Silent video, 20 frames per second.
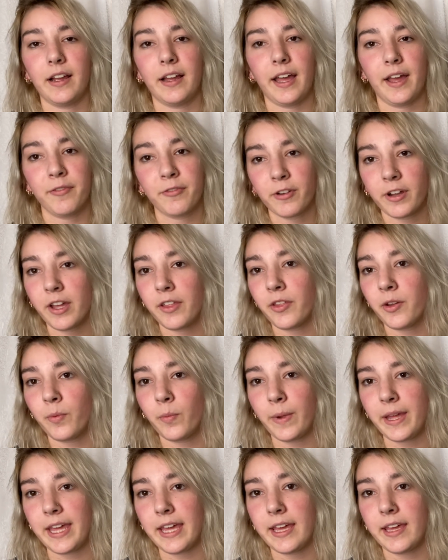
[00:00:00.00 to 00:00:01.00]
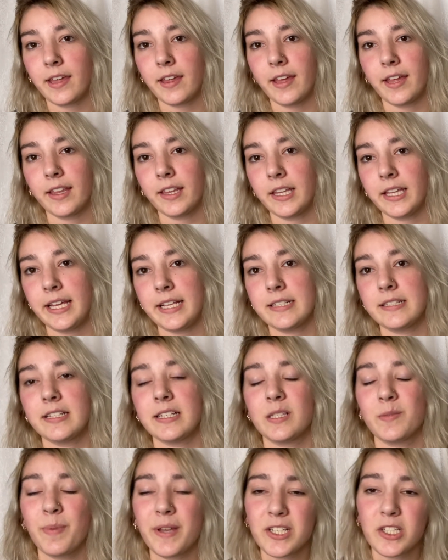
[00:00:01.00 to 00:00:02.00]
every other week at least,
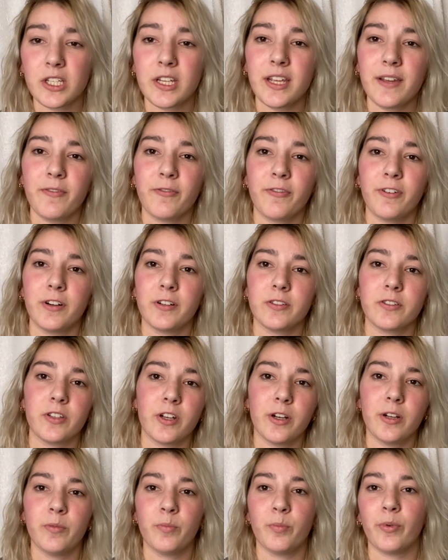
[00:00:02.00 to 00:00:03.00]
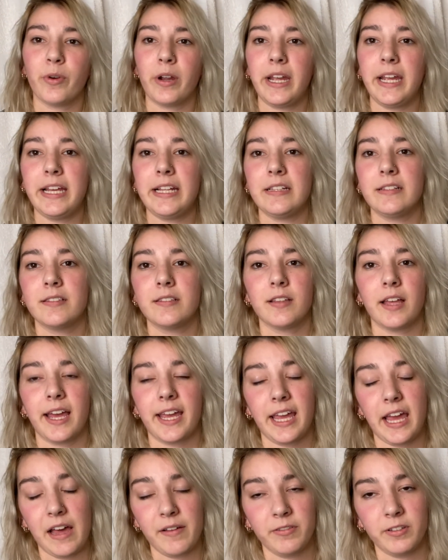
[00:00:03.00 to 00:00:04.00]
especially for certain breeds
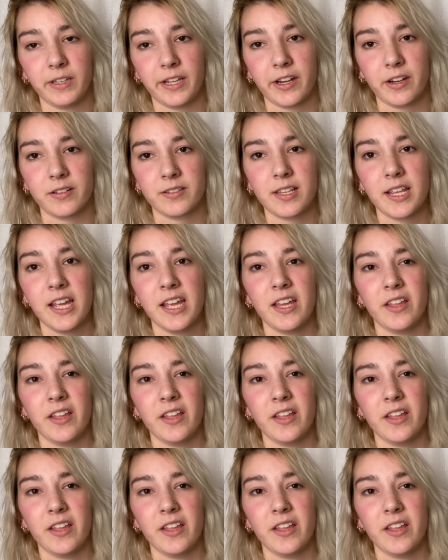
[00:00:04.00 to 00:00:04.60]
like Cavaliers.